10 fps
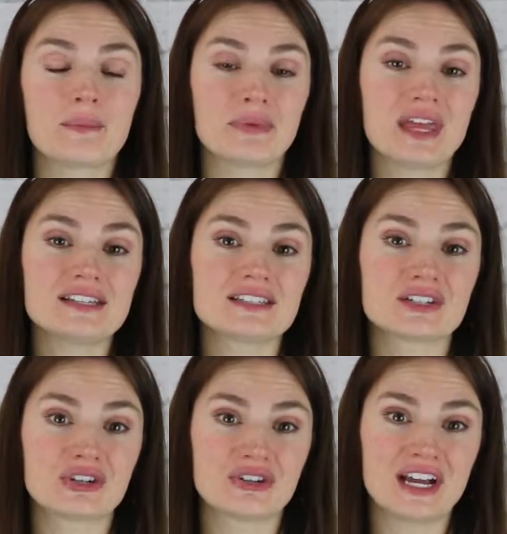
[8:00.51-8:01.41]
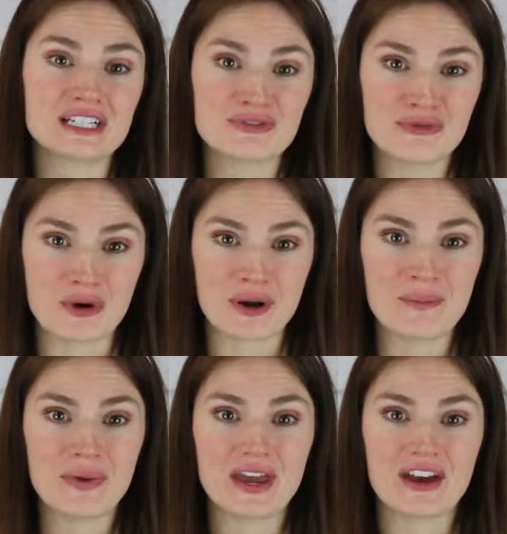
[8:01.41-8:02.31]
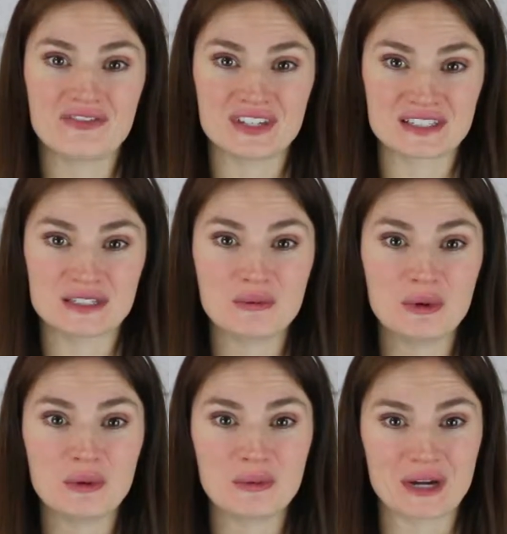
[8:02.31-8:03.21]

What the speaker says: plus the correct form of the simple